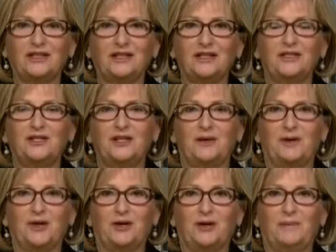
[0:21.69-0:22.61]
to the
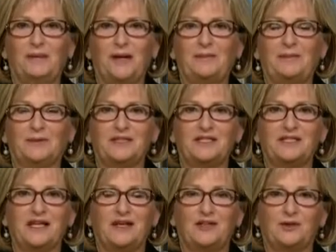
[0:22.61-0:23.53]
American people to
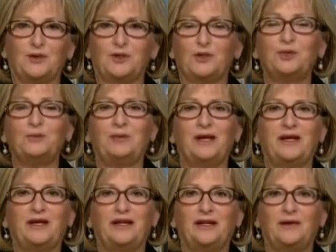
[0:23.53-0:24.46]
say they're stupid
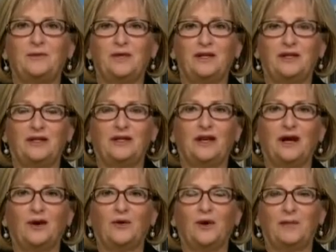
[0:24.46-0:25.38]
and they wouldn't
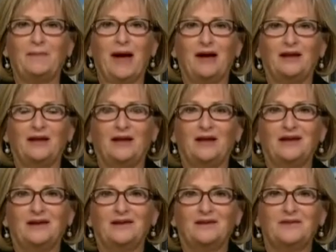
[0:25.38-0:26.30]
know about
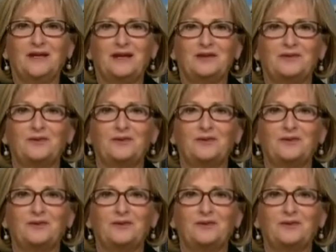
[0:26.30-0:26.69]
the true